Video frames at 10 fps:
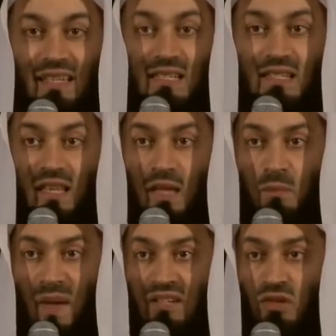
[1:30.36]
That's the
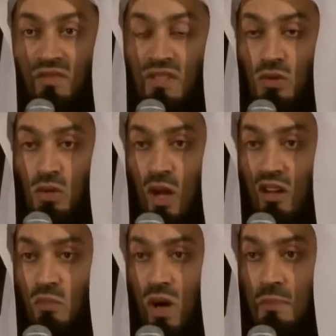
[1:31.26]
impact of the sunnah
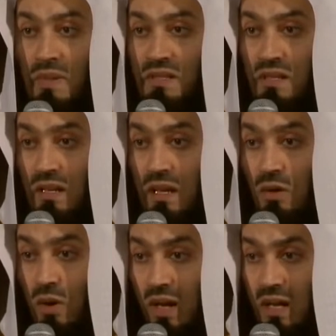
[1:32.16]
of Muhammad
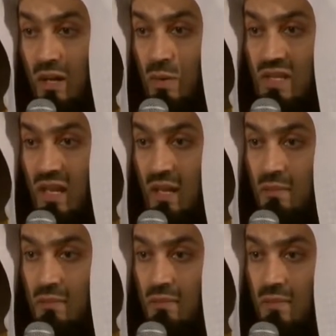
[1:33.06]
sallallahu alayhi wa
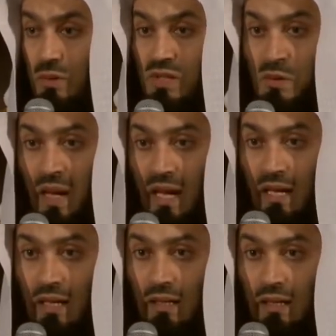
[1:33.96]
sallam. You
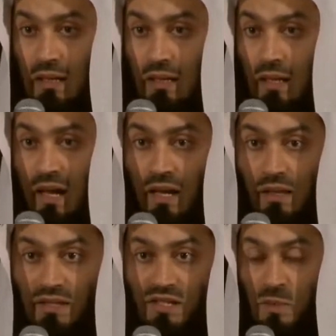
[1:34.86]
smile and
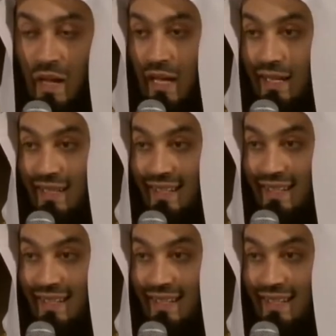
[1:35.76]
others smile.